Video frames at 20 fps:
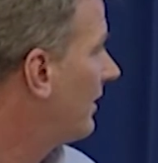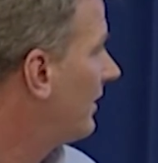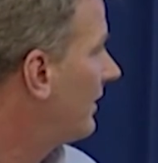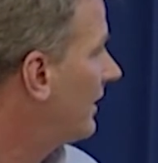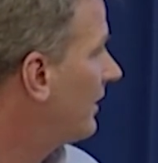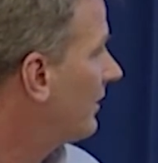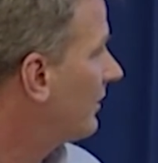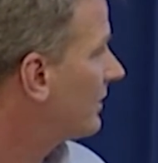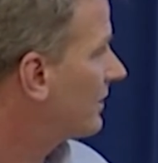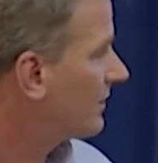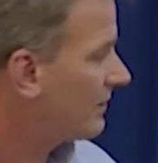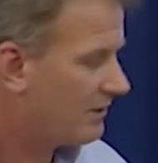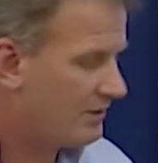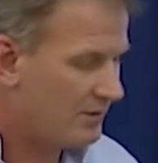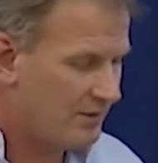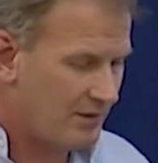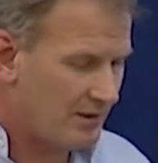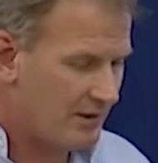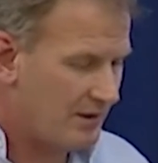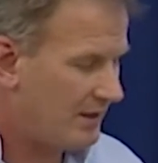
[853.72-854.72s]
Then
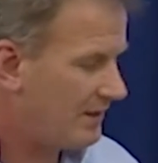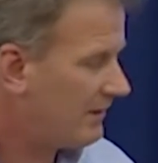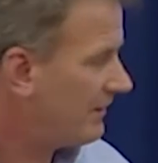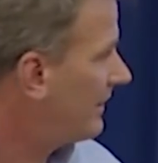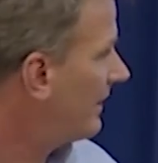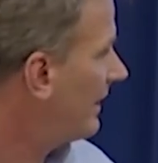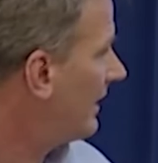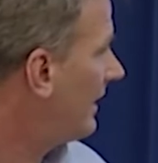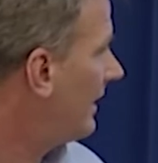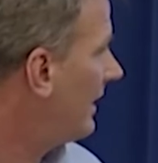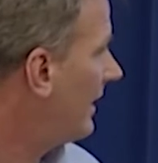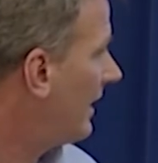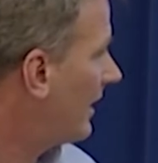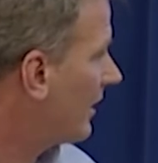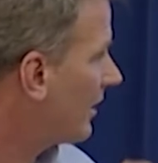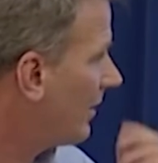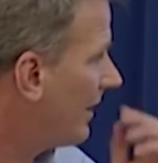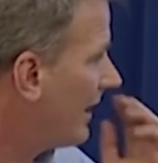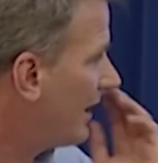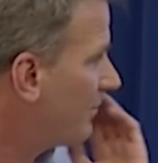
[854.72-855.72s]
also uh, the
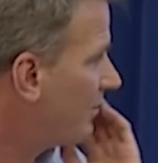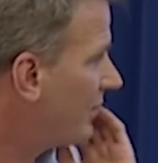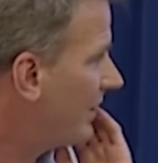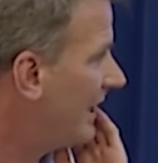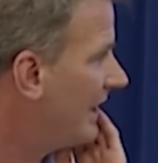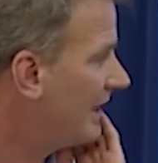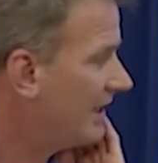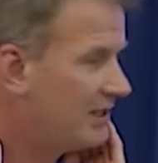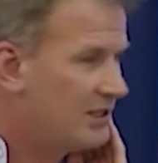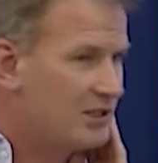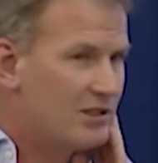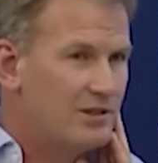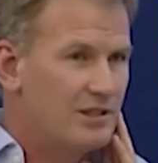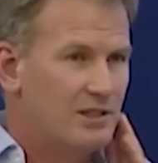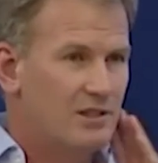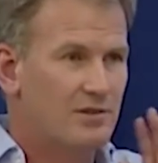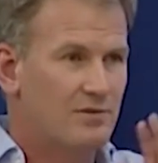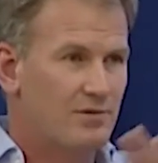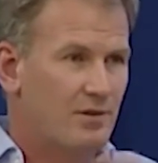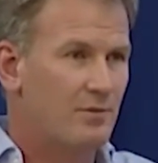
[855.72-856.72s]
acquired brain
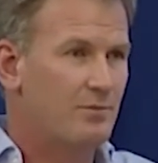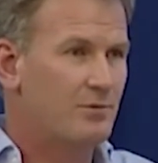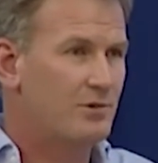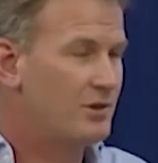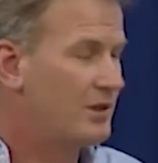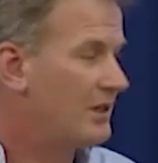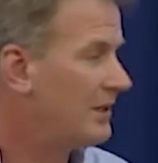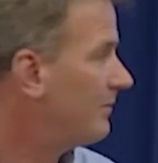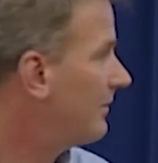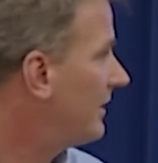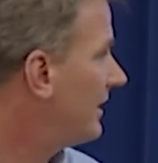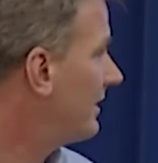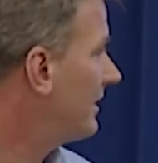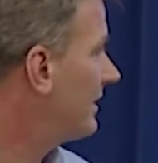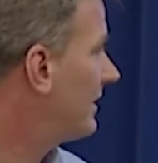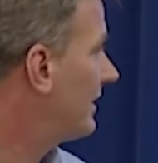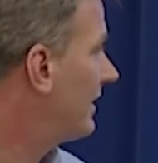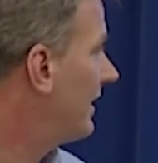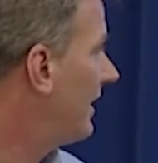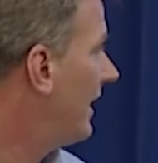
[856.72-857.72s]
injuries from
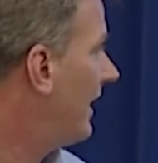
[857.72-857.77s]
treatment